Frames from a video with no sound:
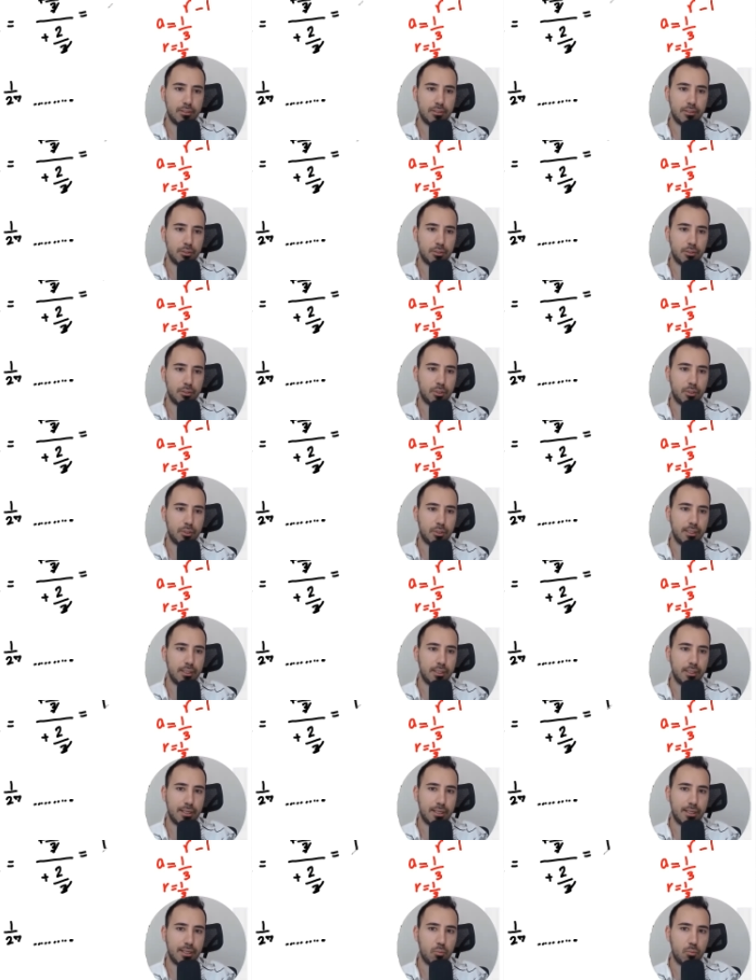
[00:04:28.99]
So we're going to
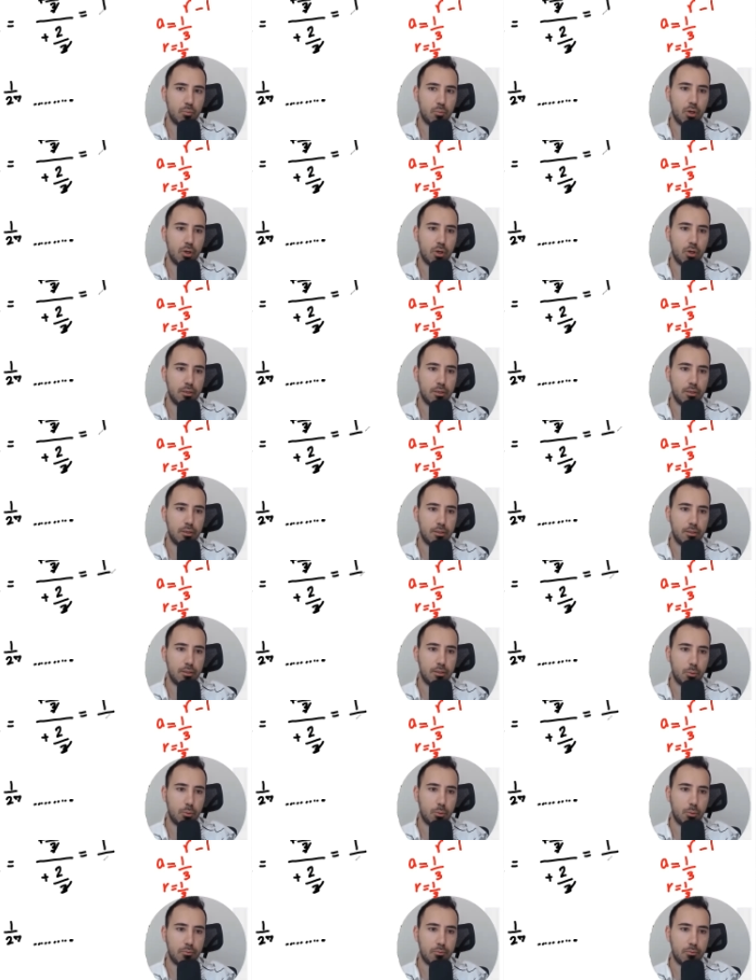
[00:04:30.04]
get 1
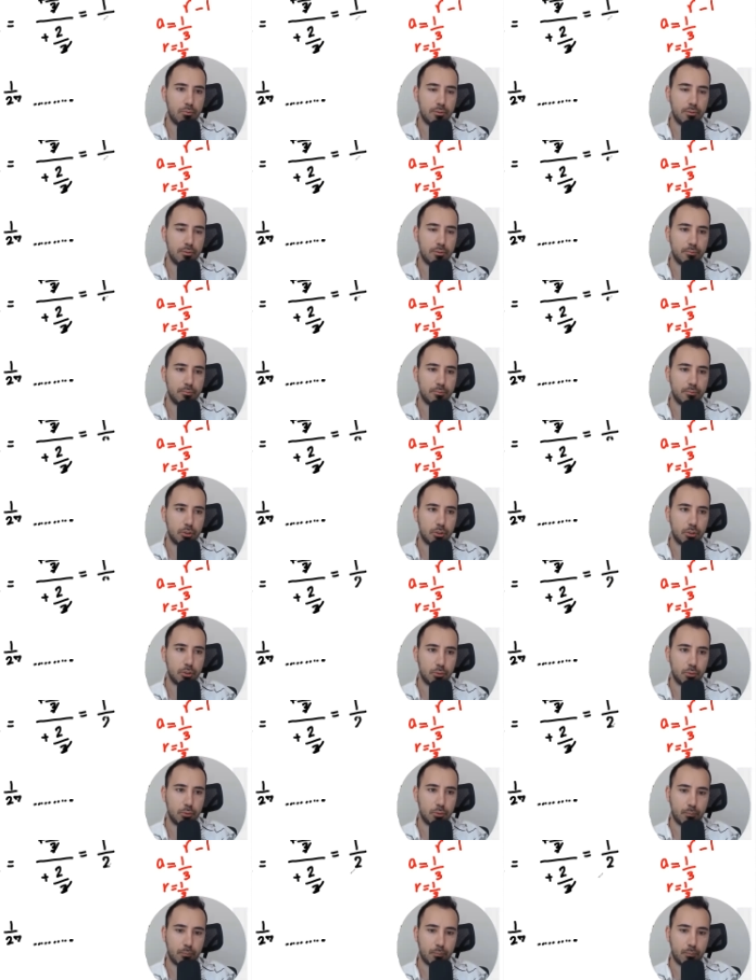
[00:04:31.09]
over 2.
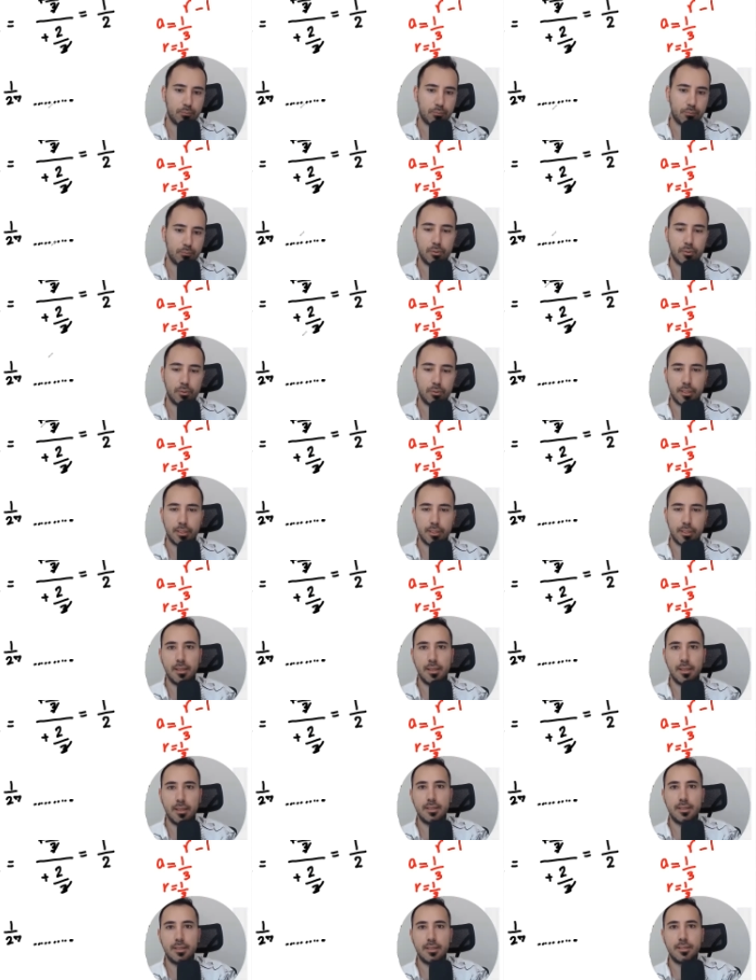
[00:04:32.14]
Okay,
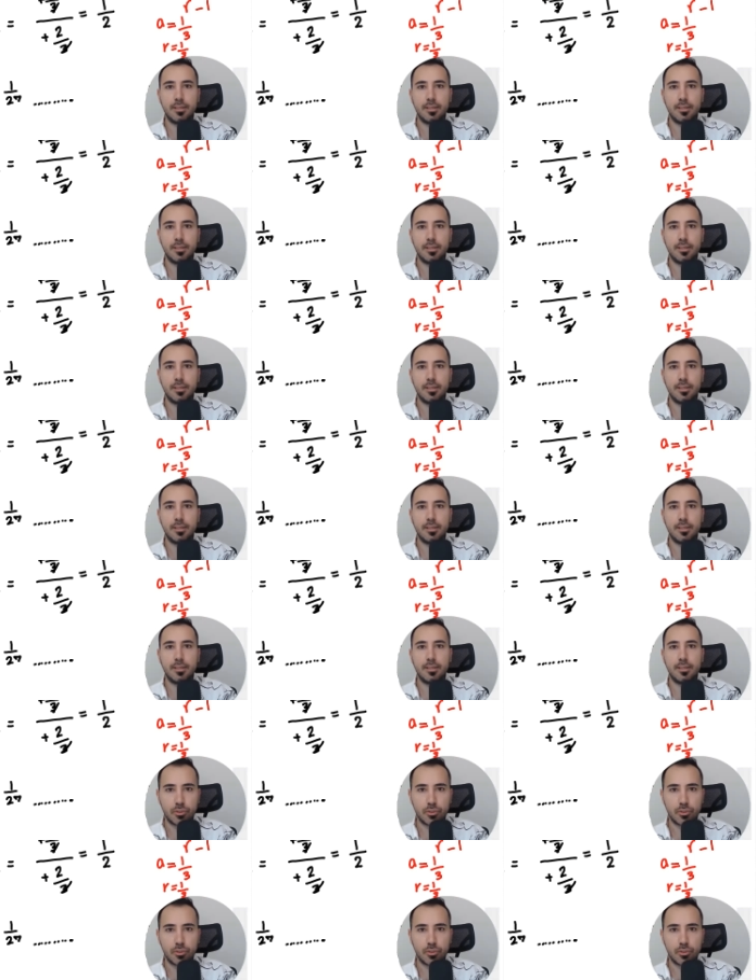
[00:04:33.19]
so that
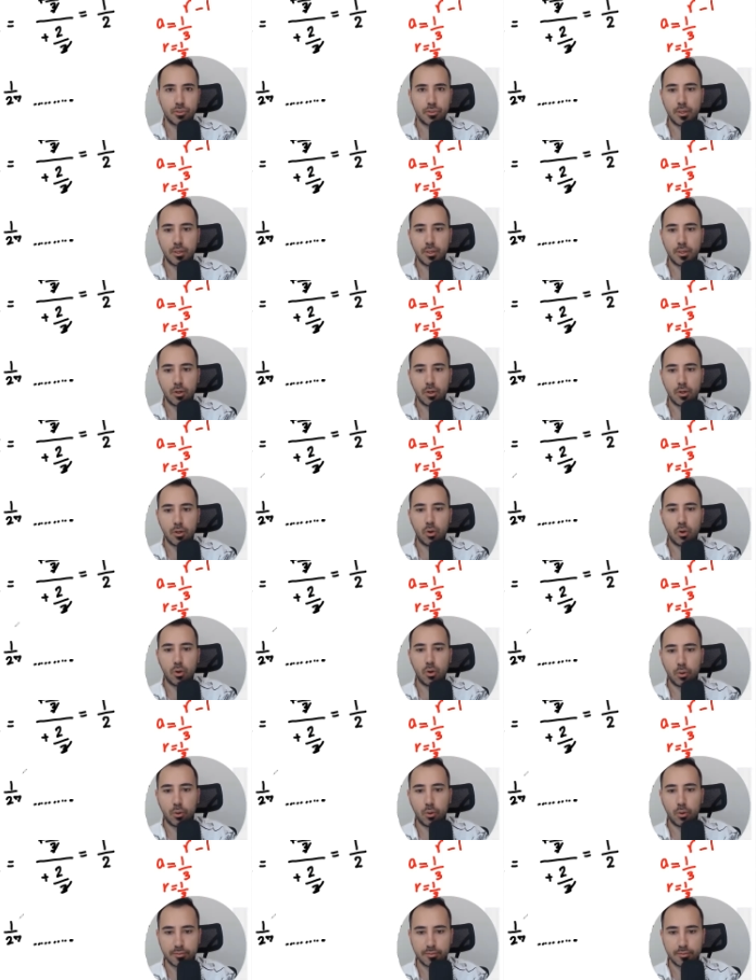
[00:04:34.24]
means all
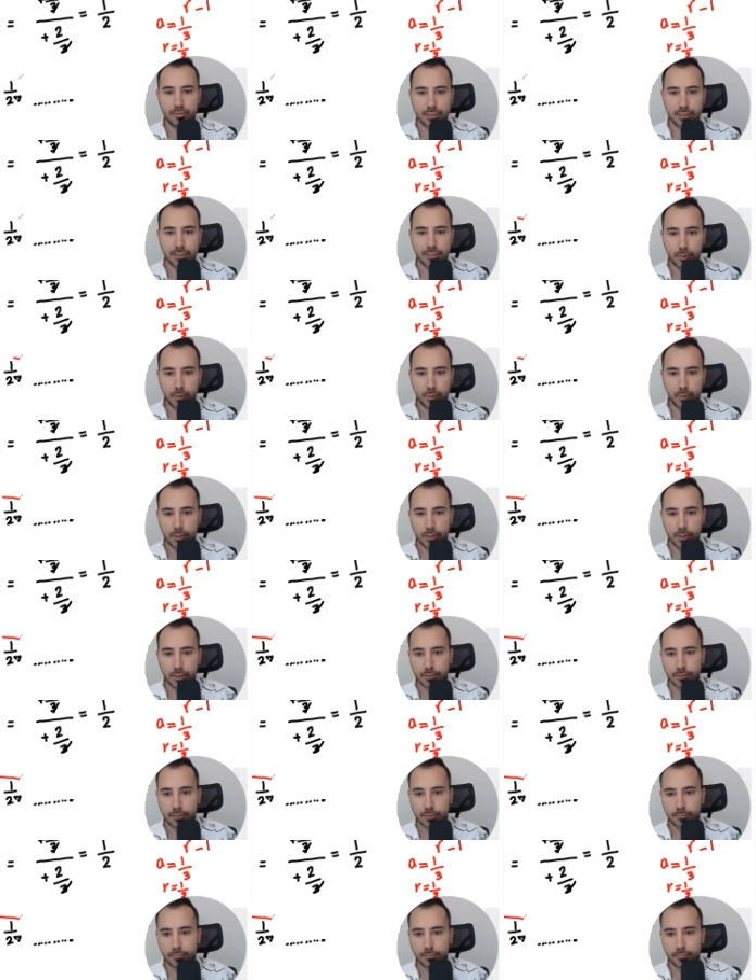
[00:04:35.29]
of this part
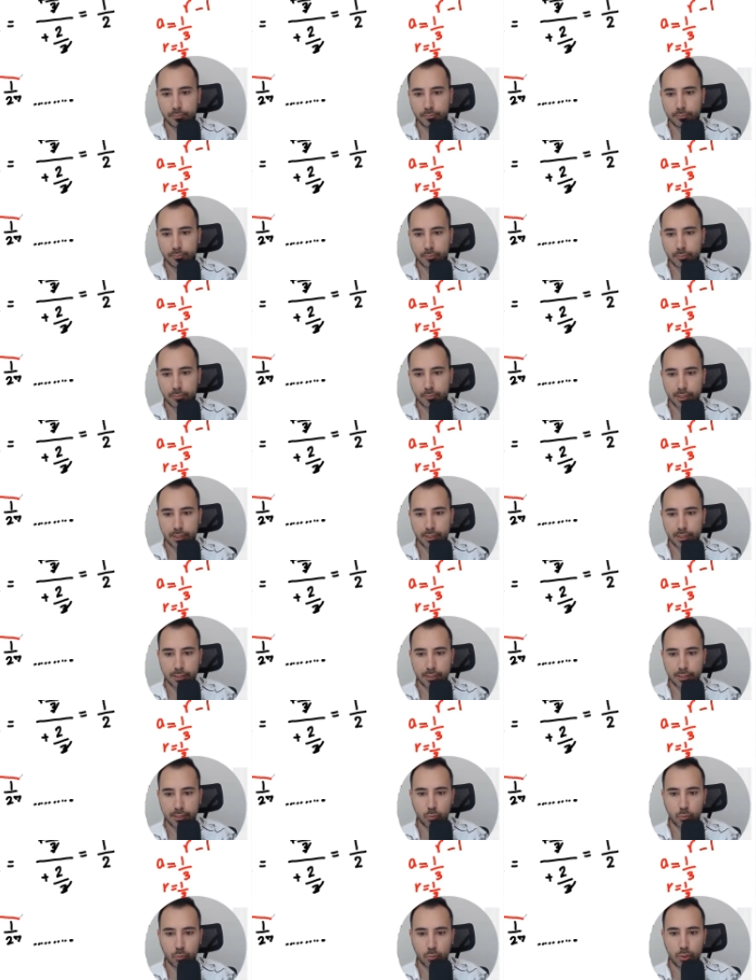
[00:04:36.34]
is
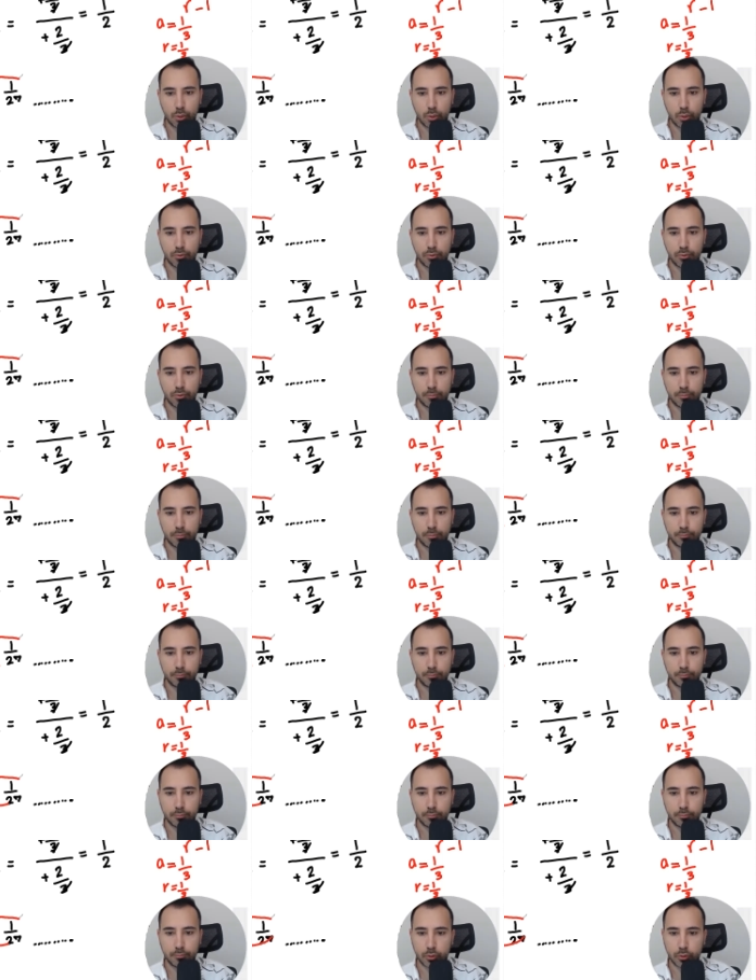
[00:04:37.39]
1 over
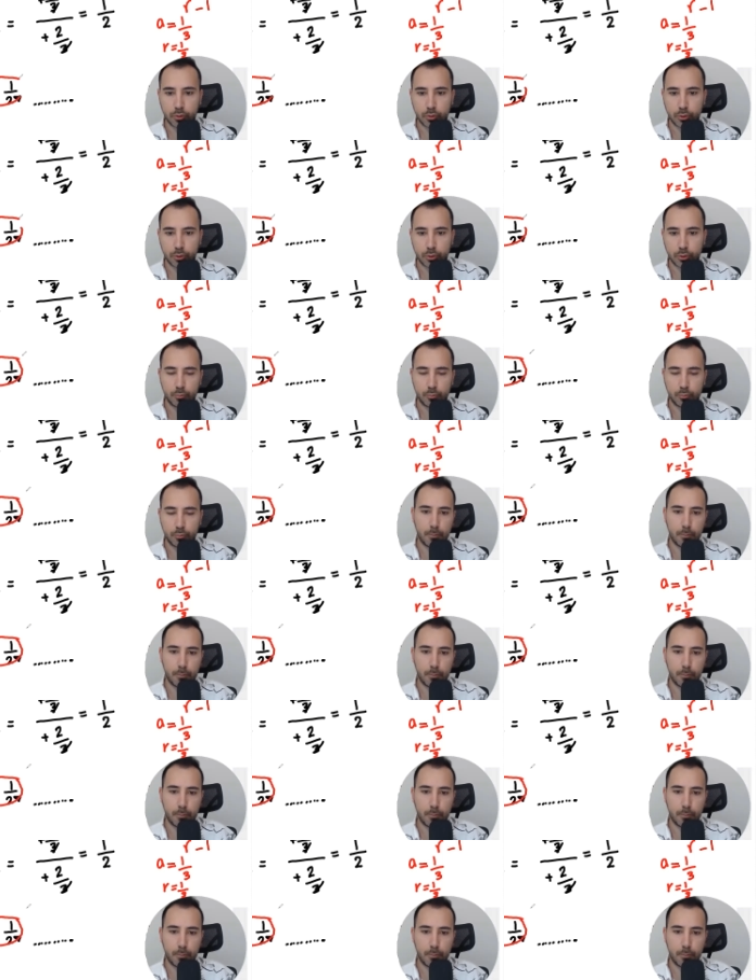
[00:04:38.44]
2.